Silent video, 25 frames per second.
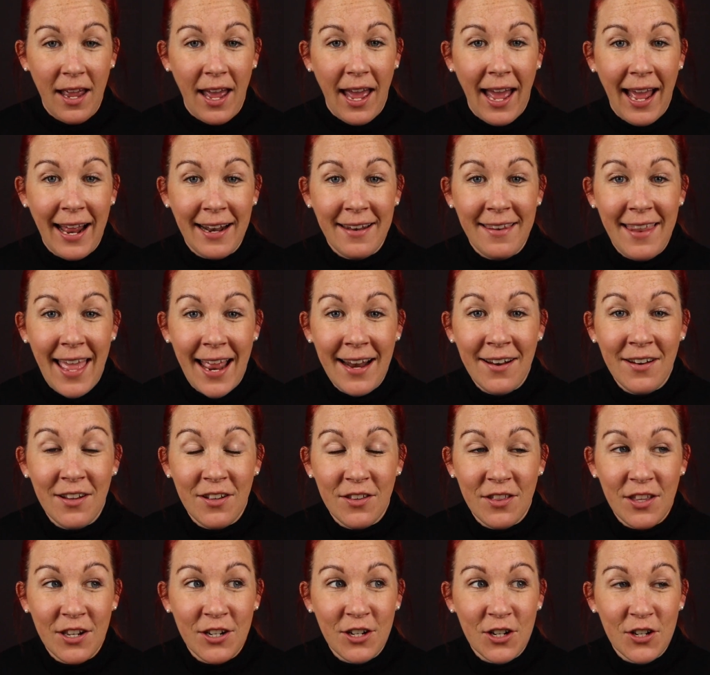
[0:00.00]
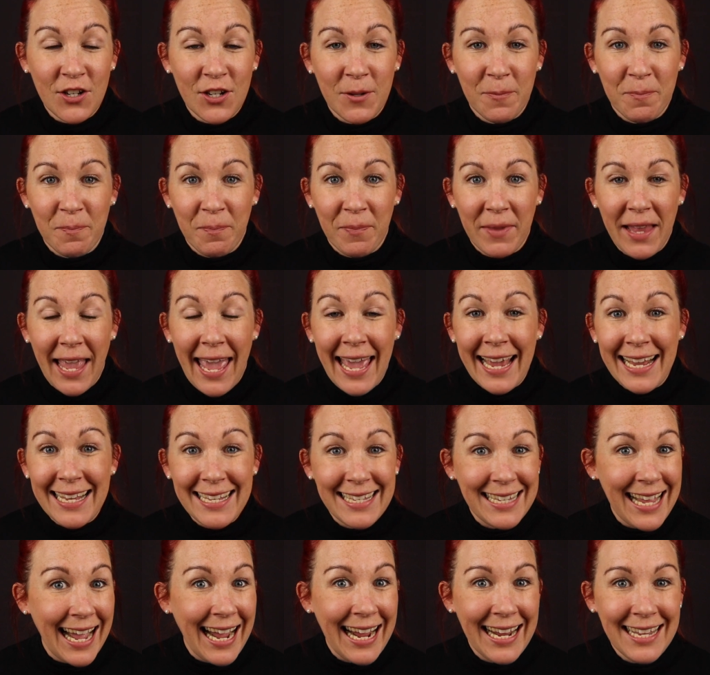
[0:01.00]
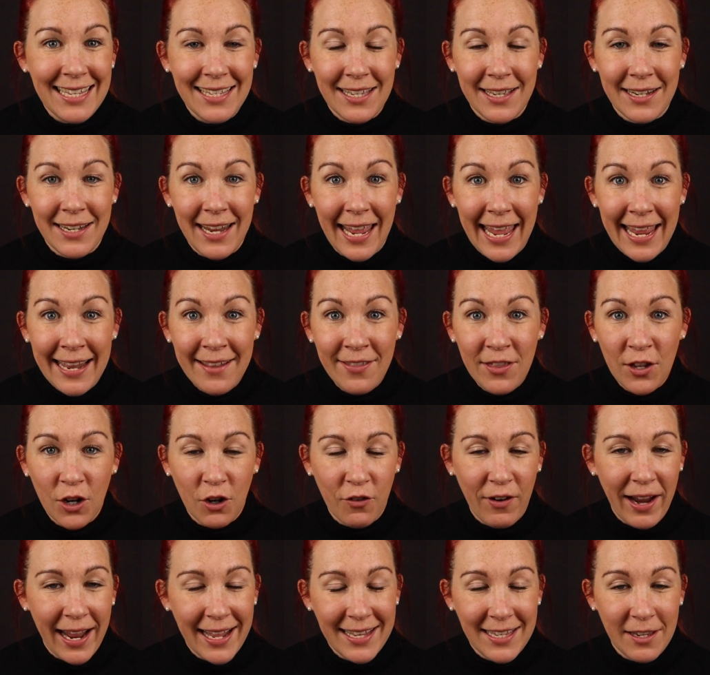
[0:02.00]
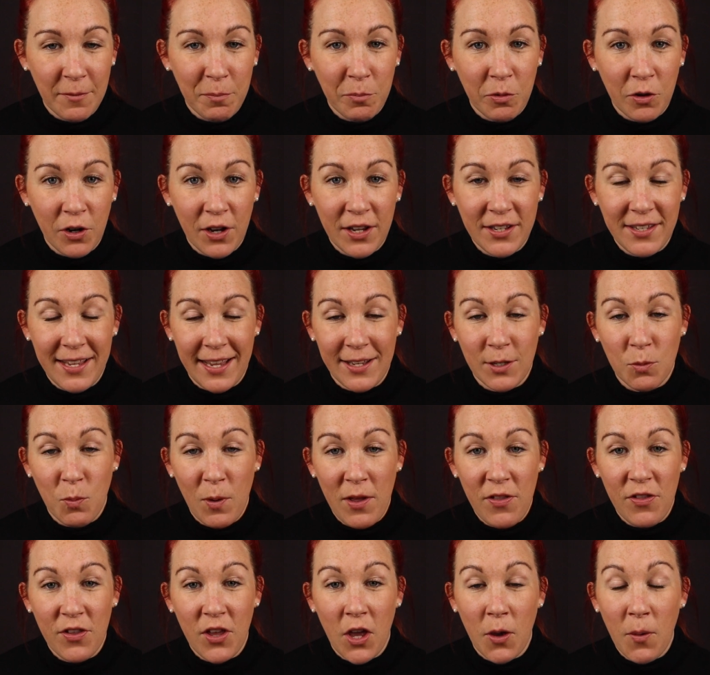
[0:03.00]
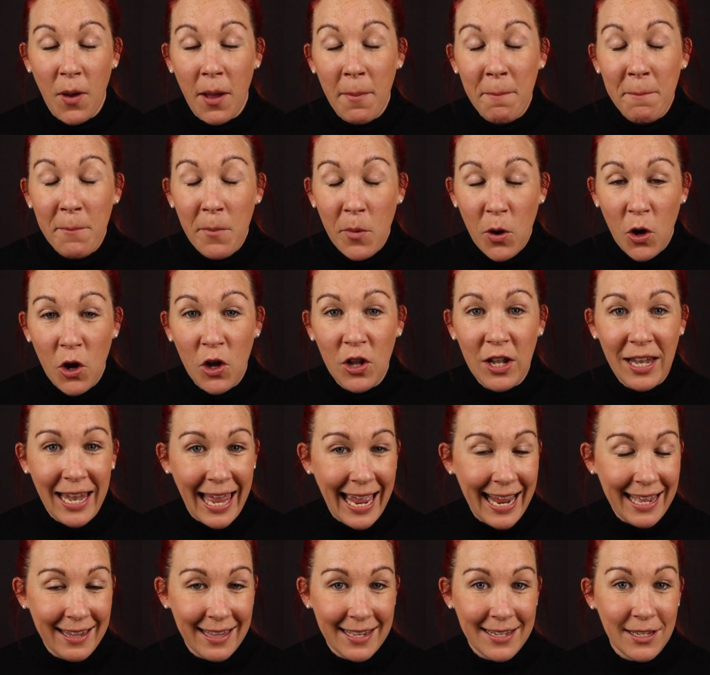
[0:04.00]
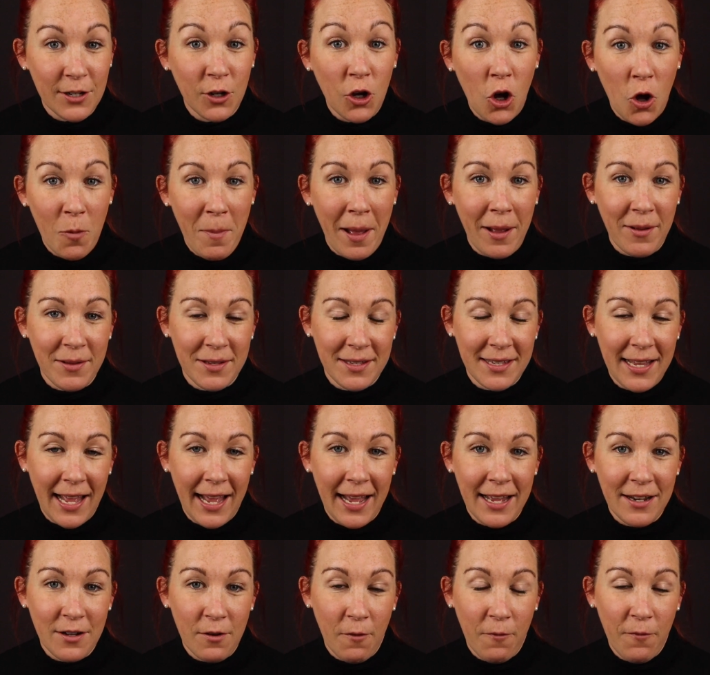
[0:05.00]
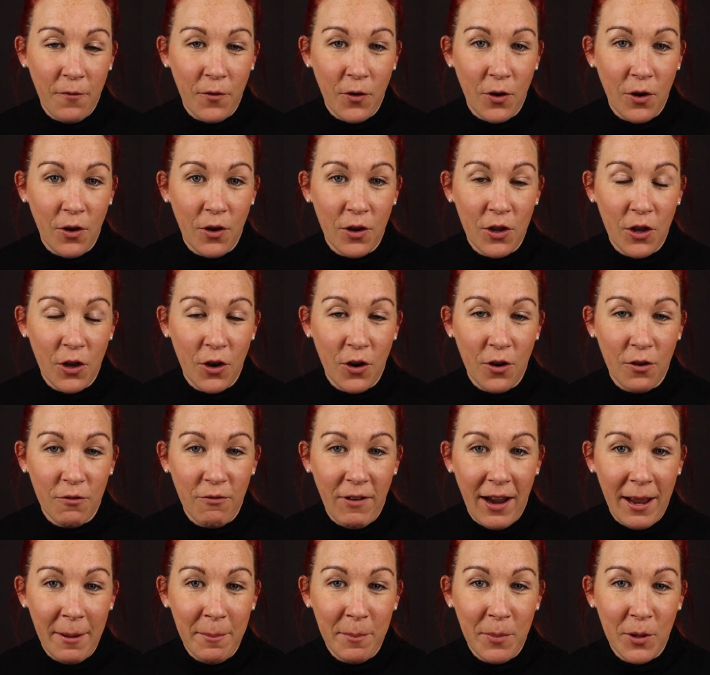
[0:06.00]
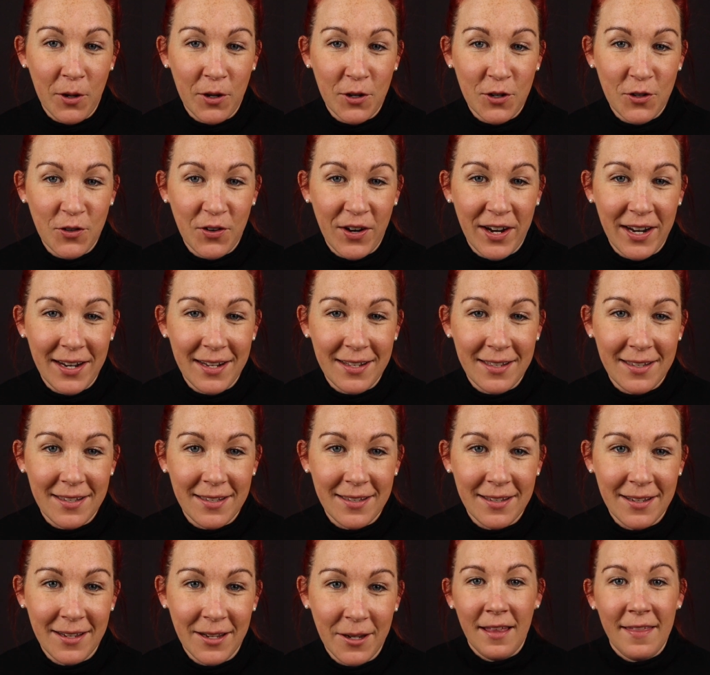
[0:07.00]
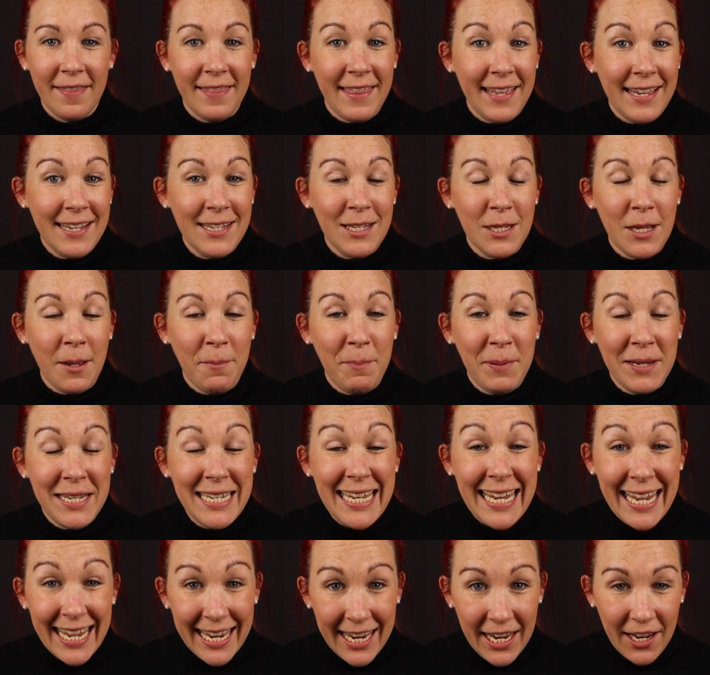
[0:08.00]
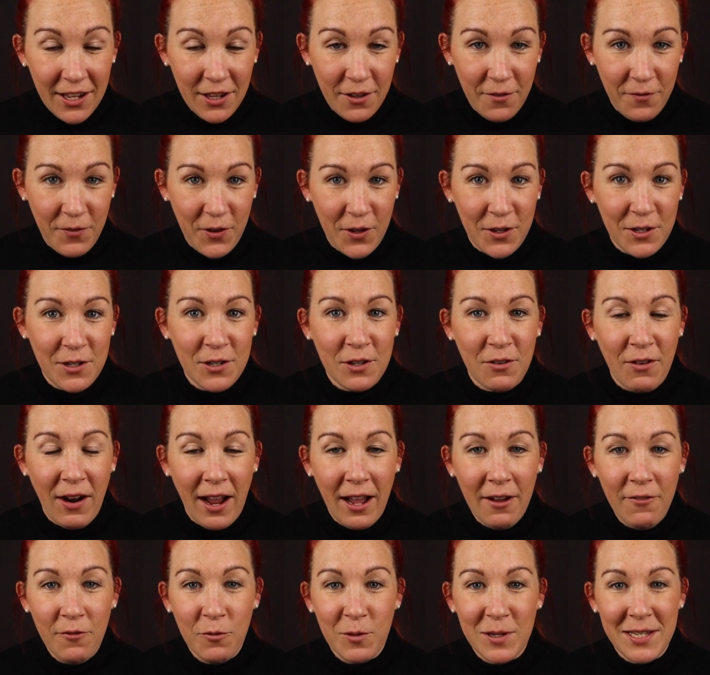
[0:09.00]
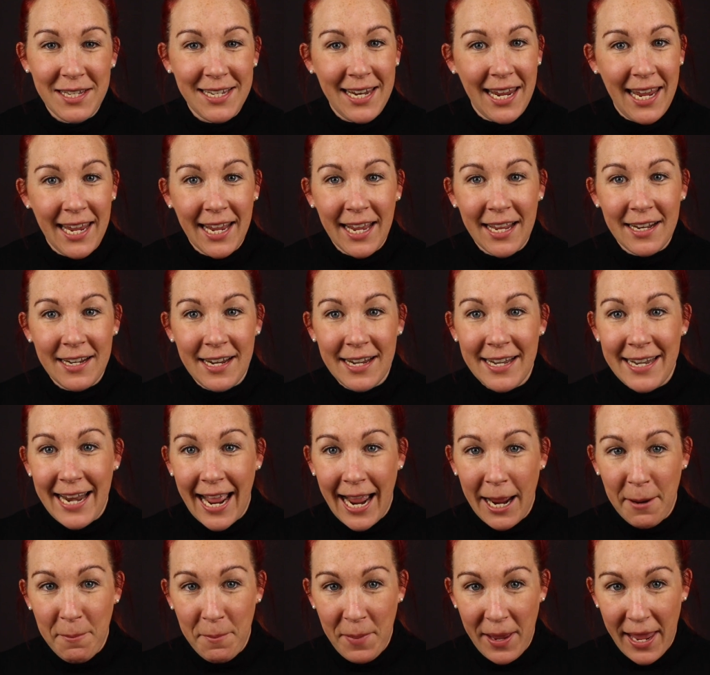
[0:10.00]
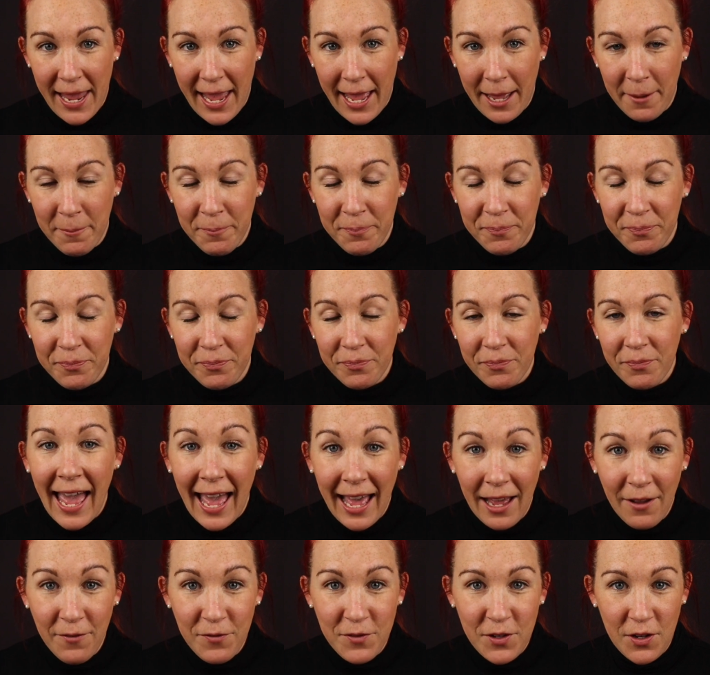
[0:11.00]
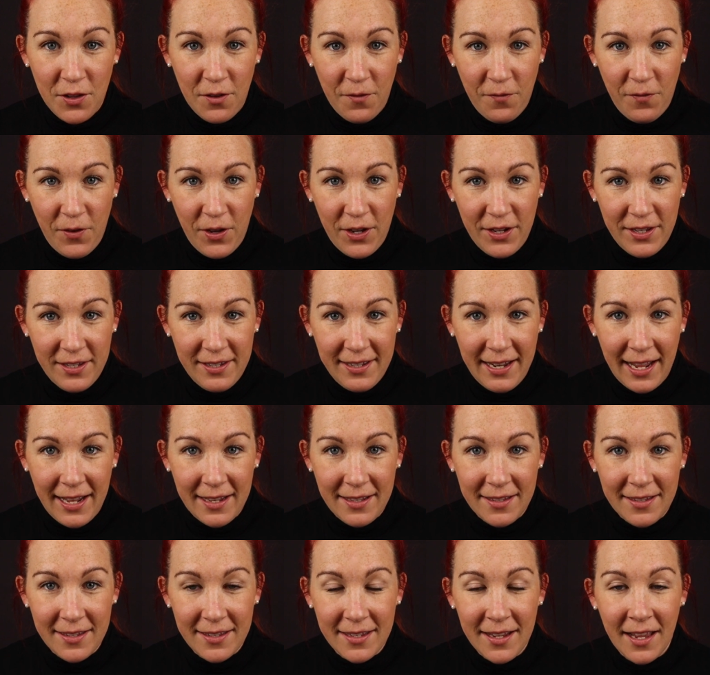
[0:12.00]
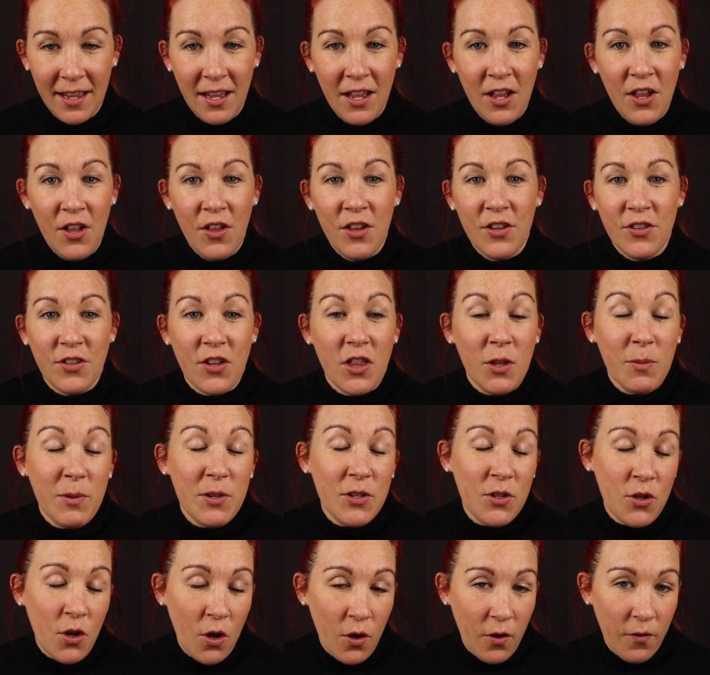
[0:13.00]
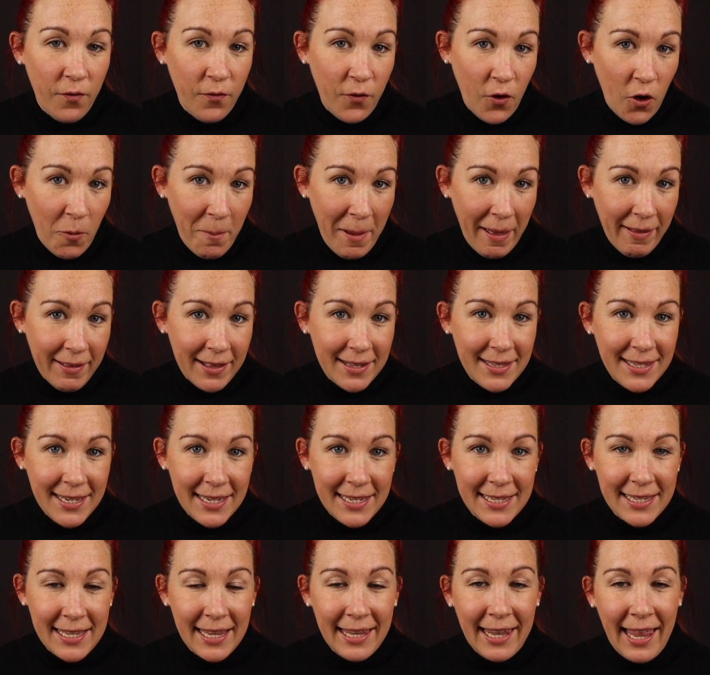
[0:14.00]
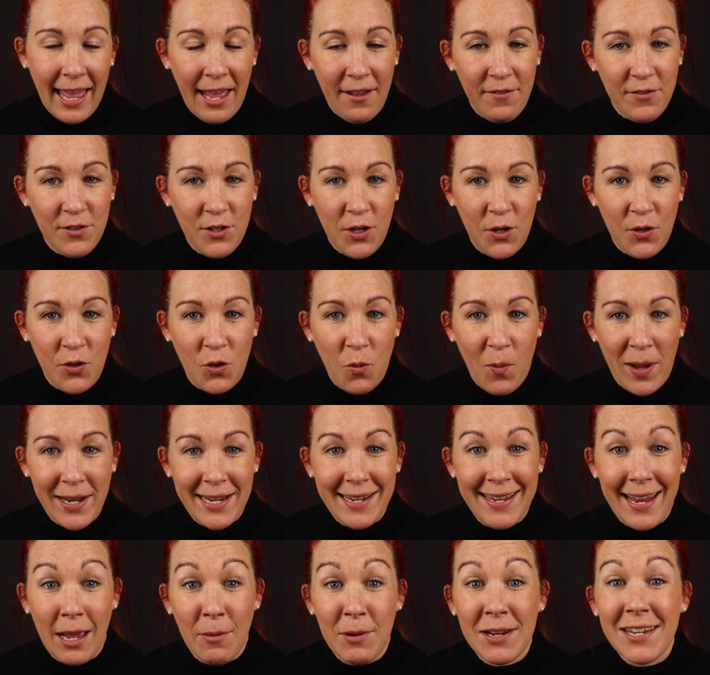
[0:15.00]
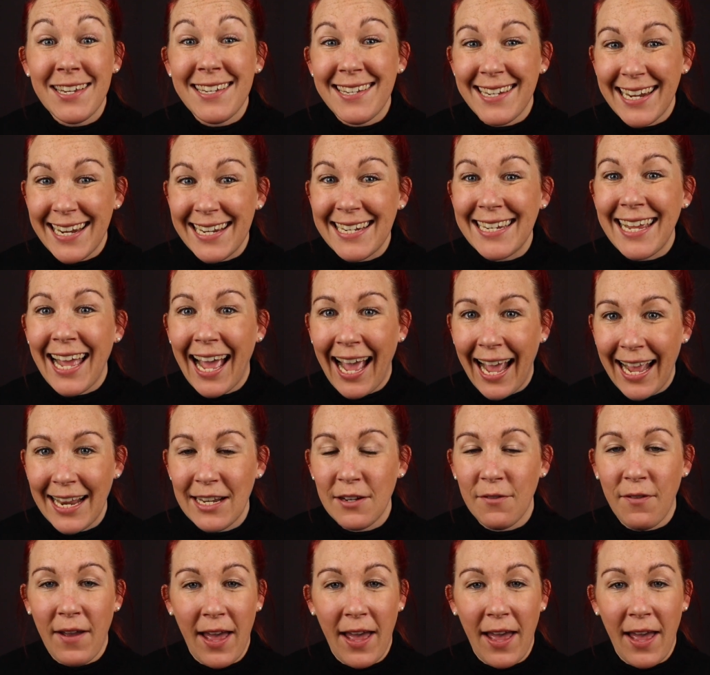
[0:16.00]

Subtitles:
And then they're just excited in the creative process with you and more likely to come outside for your rain portraits. This particular photograph was taken at 9 PM after the first dance, so there was no formalities left to the wedding day, which did kind of